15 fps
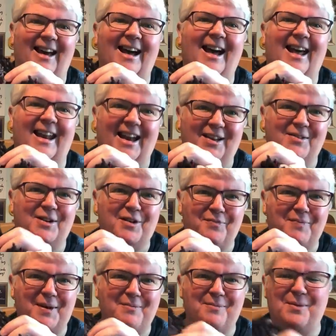And I would have
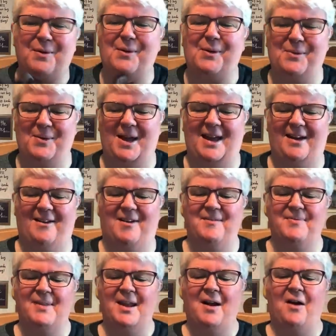been more aware
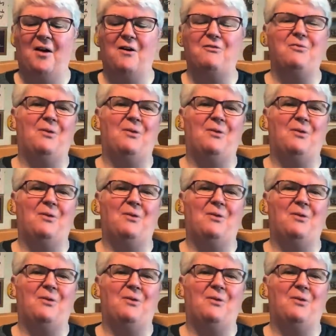of